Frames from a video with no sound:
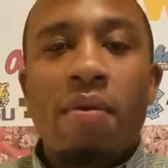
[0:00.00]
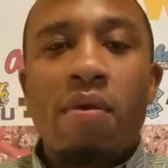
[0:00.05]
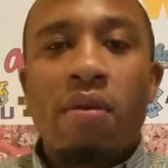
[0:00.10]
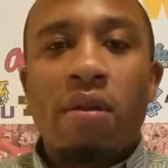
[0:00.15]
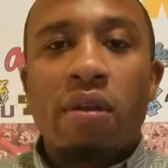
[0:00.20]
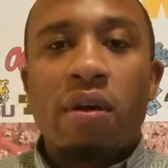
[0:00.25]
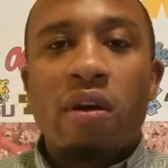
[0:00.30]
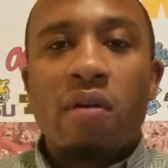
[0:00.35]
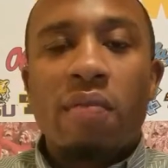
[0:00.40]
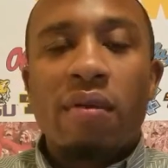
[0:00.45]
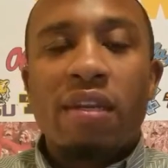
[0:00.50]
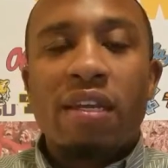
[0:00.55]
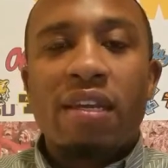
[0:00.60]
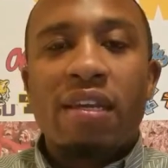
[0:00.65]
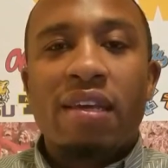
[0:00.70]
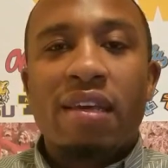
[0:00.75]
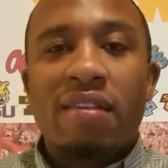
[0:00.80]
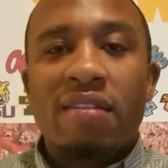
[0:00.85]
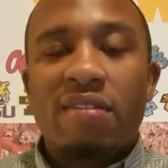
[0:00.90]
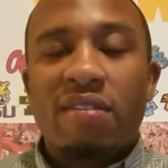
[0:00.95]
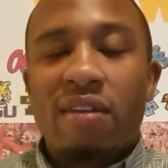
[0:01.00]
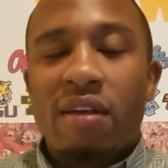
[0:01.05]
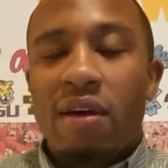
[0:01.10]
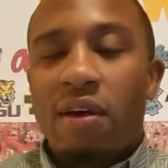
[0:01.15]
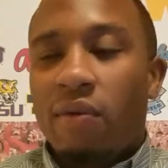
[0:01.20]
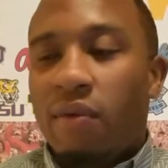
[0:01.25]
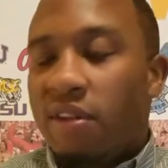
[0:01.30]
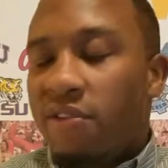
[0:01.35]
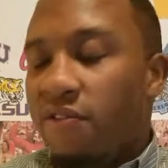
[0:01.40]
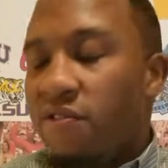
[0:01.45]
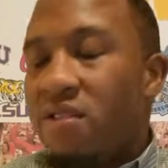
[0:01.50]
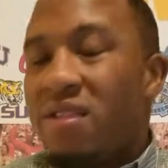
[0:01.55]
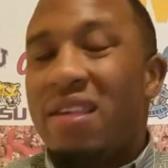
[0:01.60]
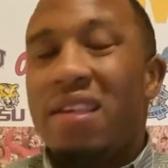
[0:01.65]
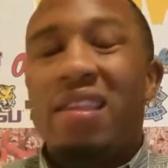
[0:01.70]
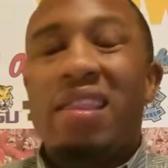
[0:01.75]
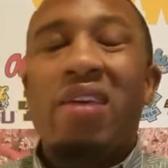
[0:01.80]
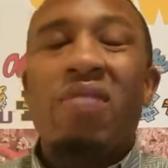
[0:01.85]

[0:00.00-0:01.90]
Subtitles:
Oklahoma did against West Virginia.